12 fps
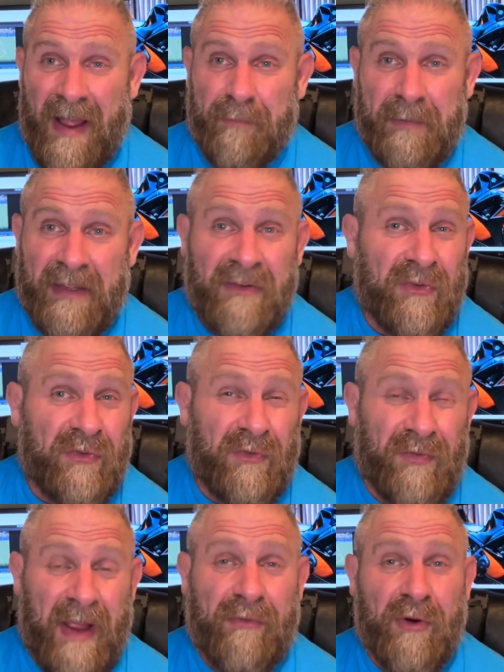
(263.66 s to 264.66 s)
plays and
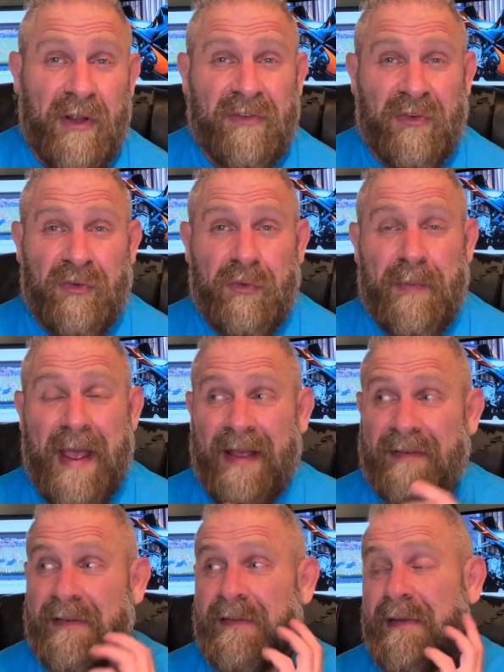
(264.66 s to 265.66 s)
five runs and two
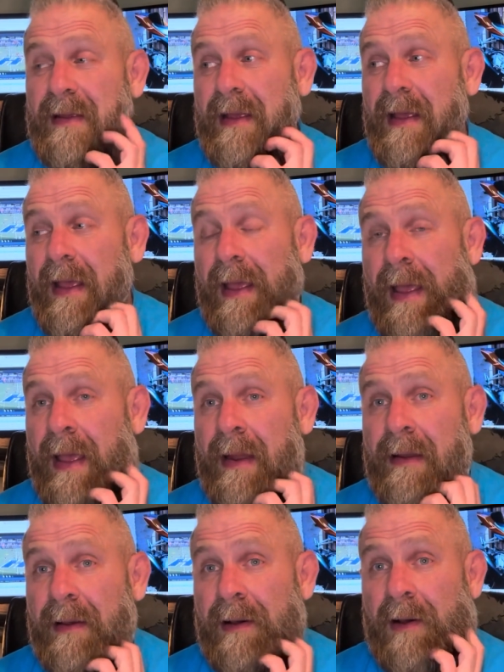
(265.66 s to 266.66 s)
passes.
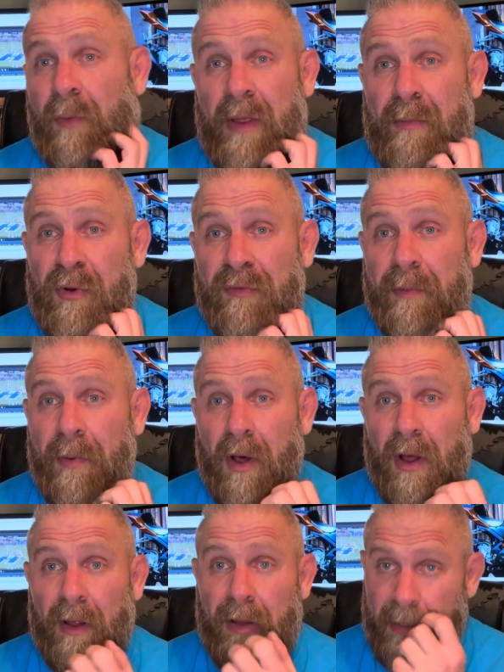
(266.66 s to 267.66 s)
And we moved the
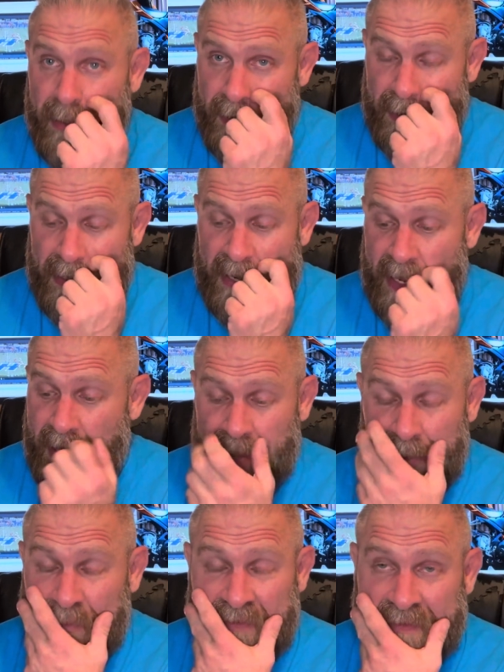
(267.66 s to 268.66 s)
ball. And
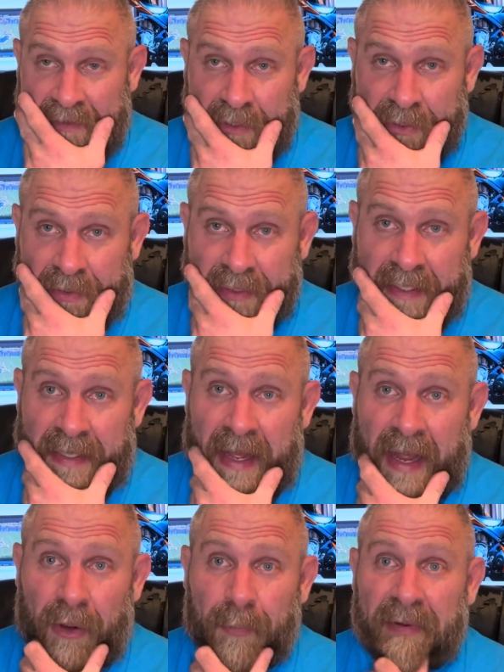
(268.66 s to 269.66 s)
it was literally an
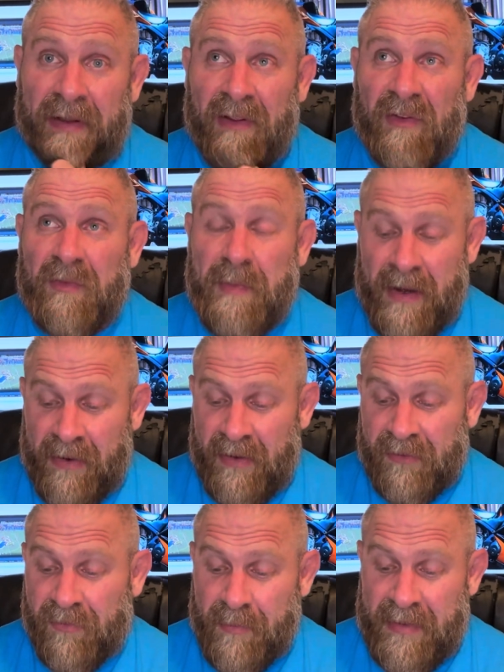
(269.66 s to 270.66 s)
eye-opening
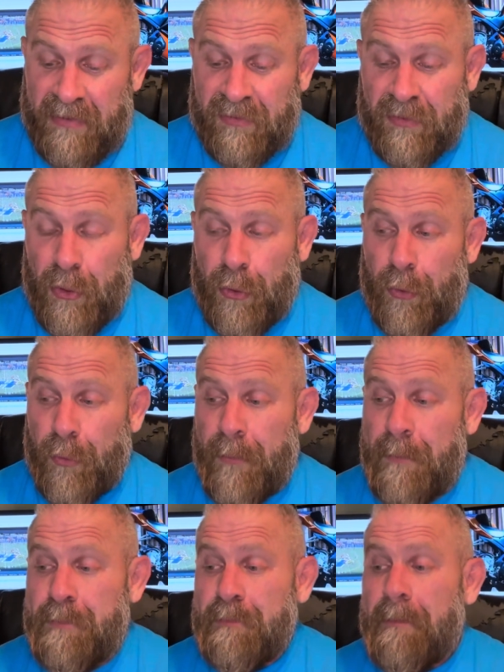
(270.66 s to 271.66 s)
experience for me.
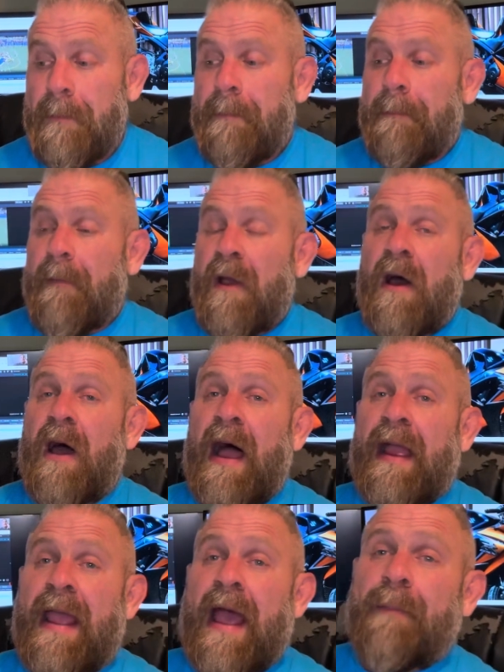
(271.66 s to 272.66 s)
So
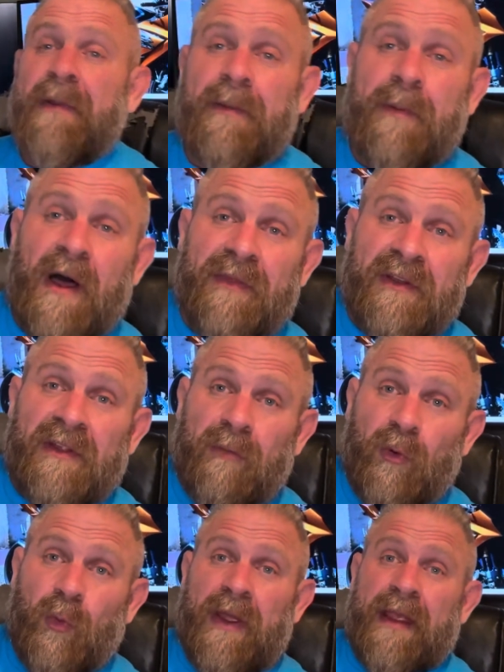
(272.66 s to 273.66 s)
I happened upon the
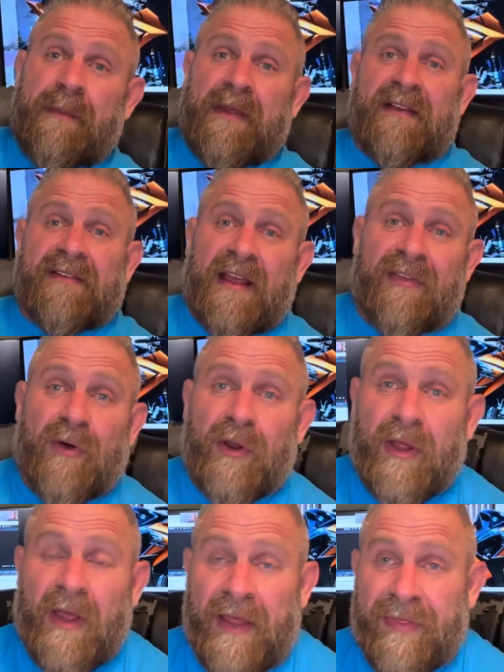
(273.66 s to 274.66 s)
double wing because I
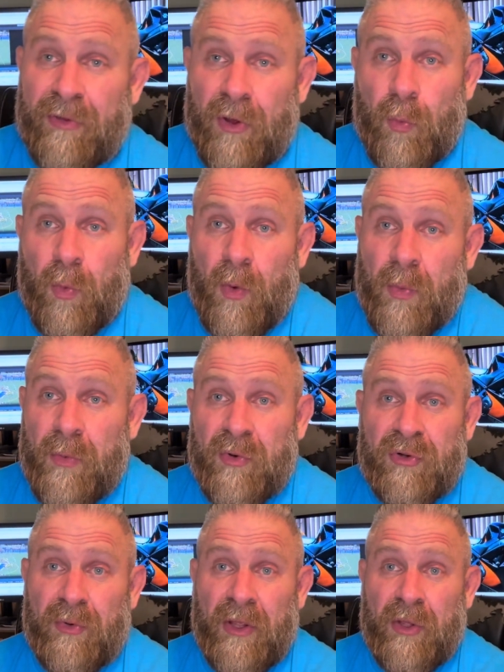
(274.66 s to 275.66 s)
thought what we were
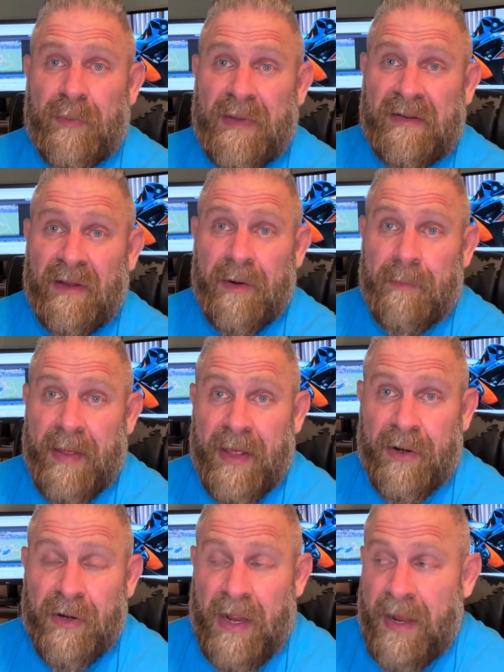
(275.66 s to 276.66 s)
doing could be done
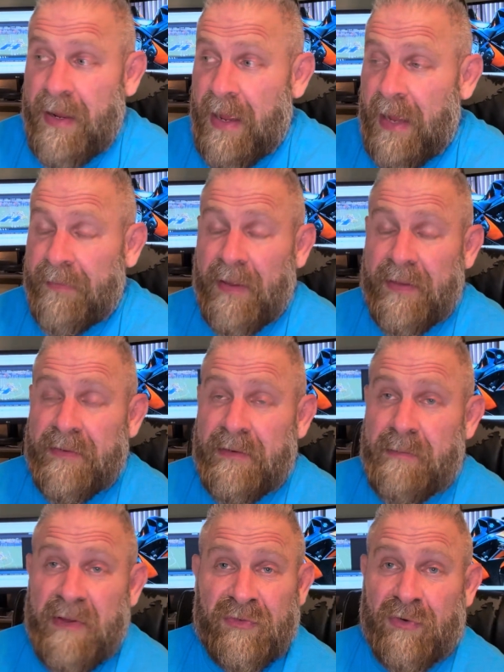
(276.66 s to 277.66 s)
better. I liked the
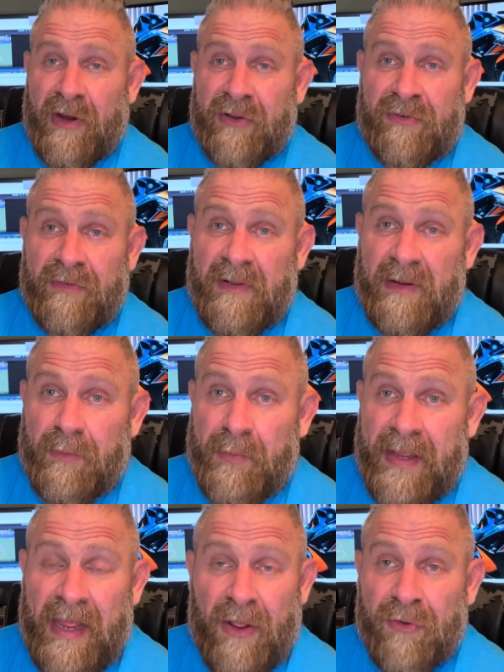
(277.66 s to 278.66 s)
misdirection of the double
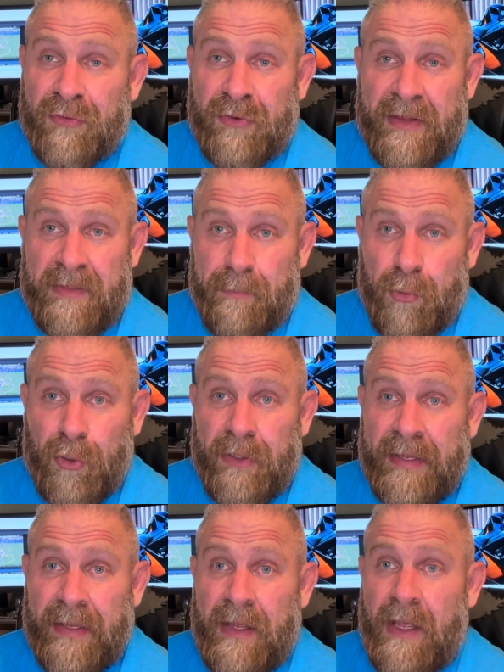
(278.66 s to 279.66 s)
wing. I also liked the
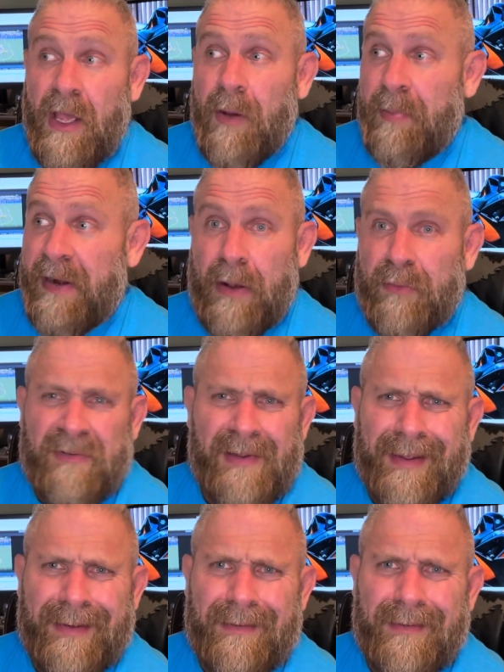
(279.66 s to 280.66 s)
pulling. But I was
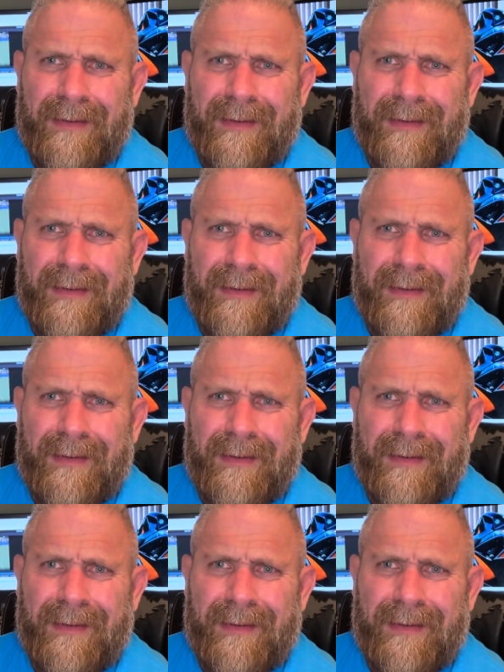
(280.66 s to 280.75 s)
like,